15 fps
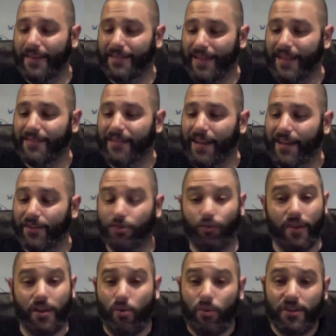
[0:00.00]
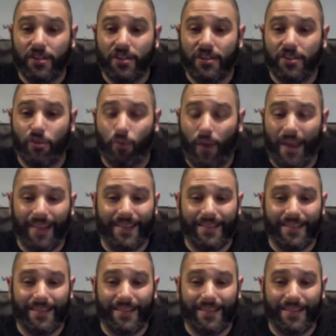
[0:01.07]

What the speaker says: It tastes like a drink, which is great.